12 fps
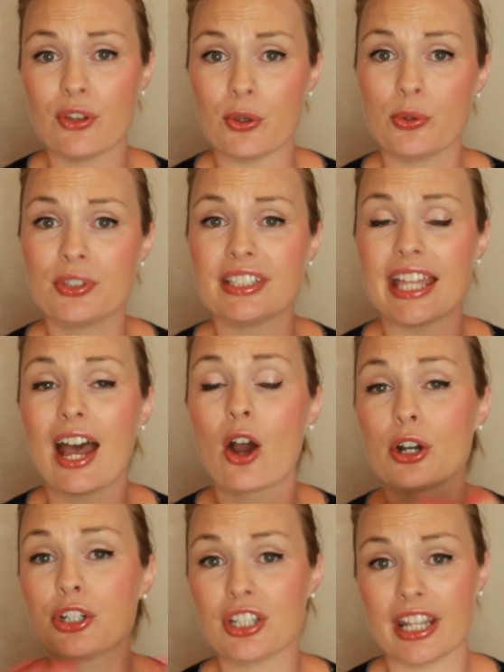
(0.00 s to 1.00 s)
foods that
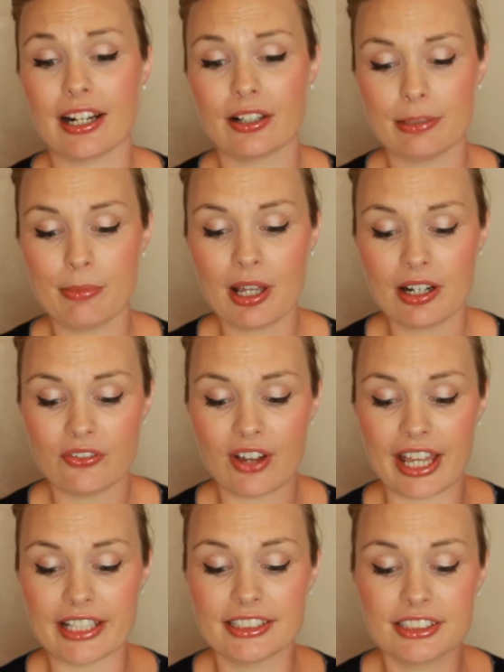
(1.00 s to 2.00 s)
are genetically modified.